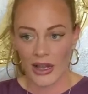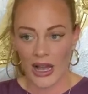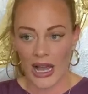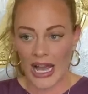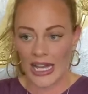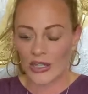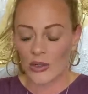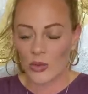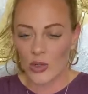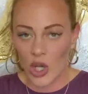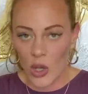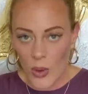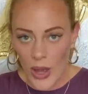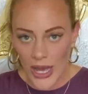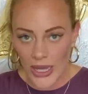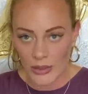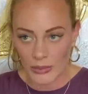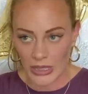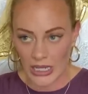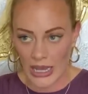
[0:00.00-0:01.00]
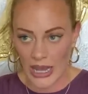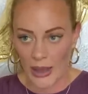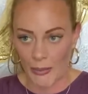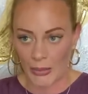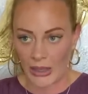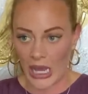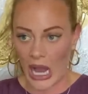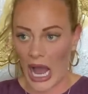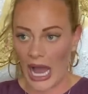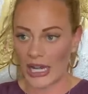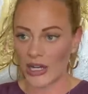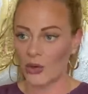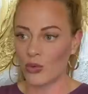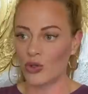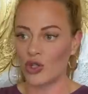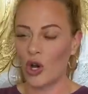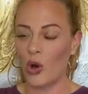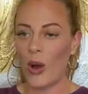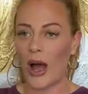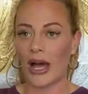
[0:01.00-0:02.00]
I don't know how to be happy. I don't
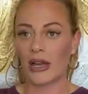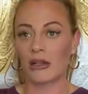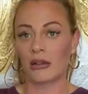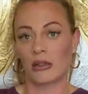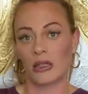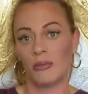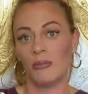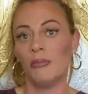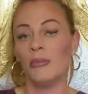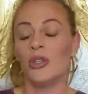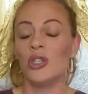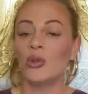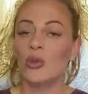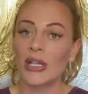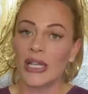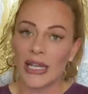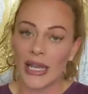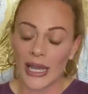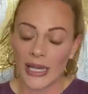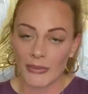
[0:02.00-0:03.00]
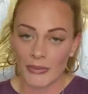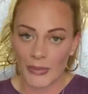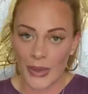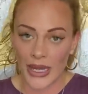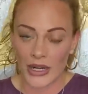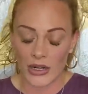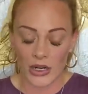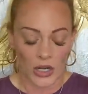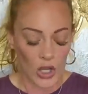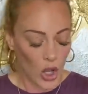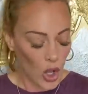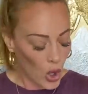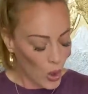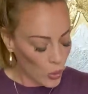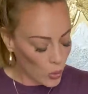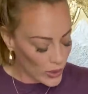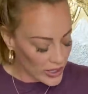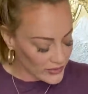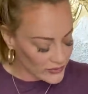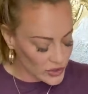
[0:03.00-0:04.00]
know how to communicate better.
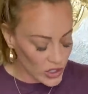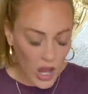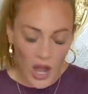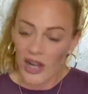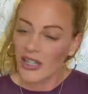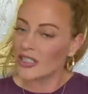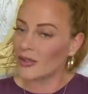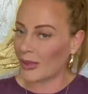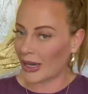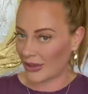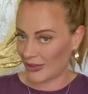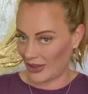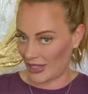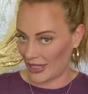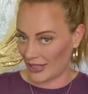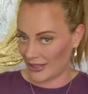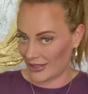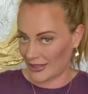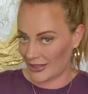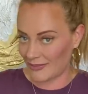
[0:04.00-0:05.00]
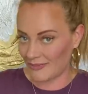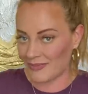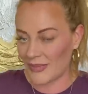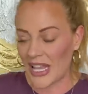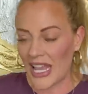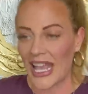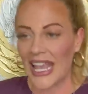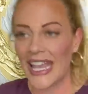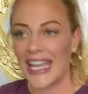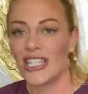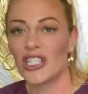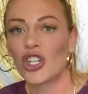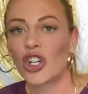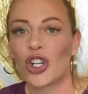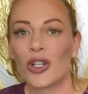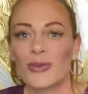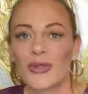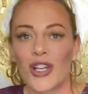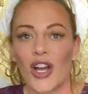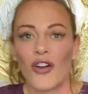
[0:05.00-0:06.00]
We've talked about this in
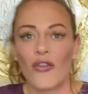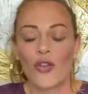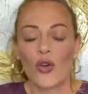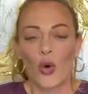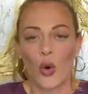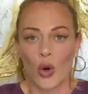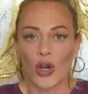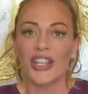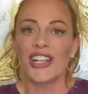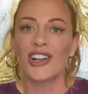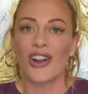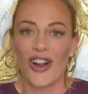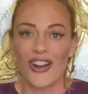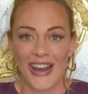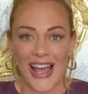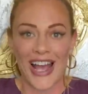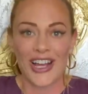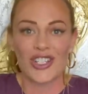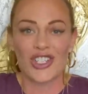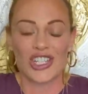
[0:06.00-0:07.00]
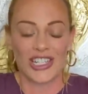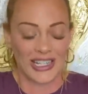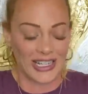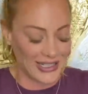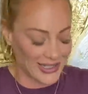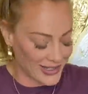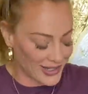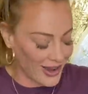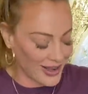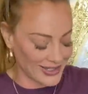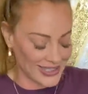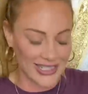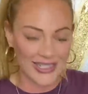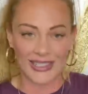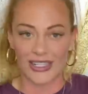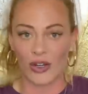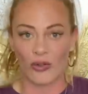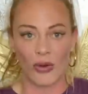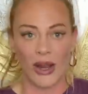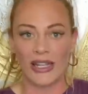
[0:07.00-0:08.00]
terms of Kourtney Kardashian and Scott
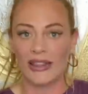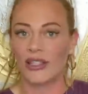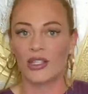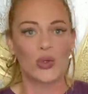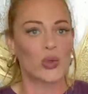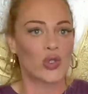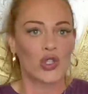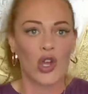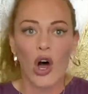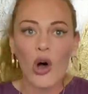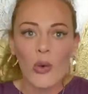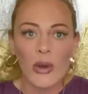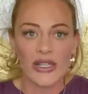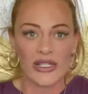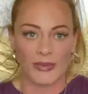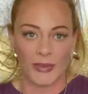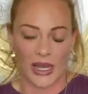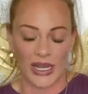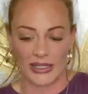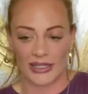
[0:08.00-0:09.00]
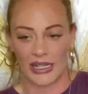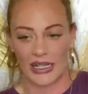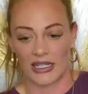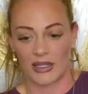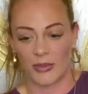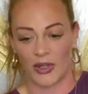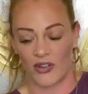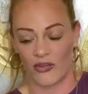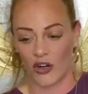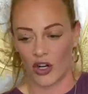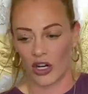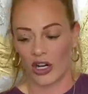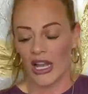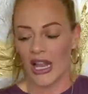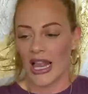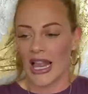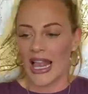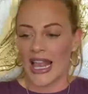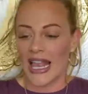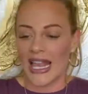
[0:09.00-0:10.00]
Disick, right? This was always my assessment of her,
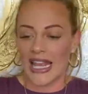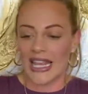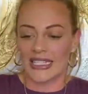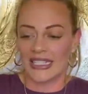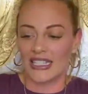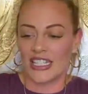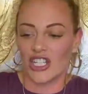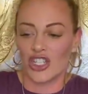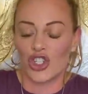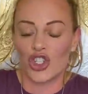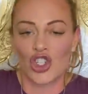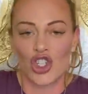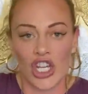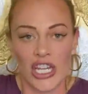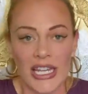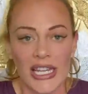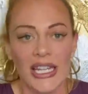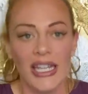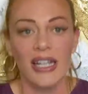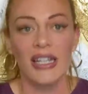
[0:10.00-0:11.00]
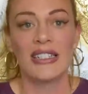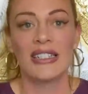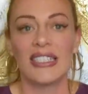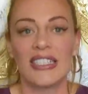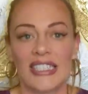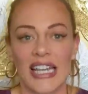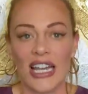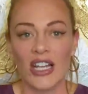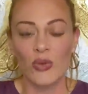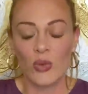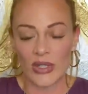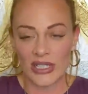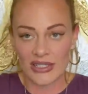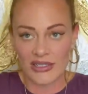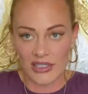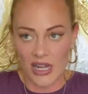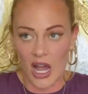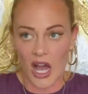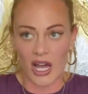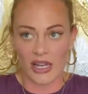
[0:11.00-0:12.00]
is that she stayed with
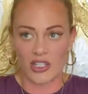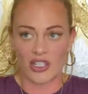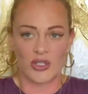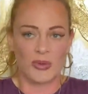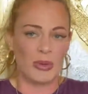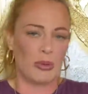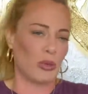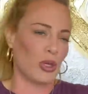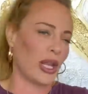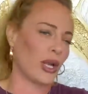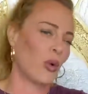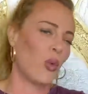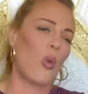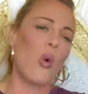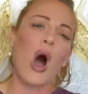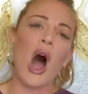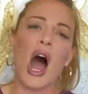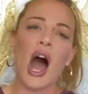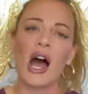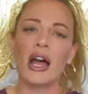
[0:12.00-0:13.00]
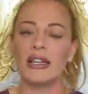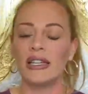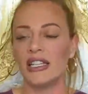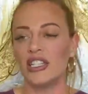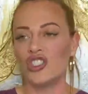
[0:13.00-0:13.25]
Scott because people are like, why? He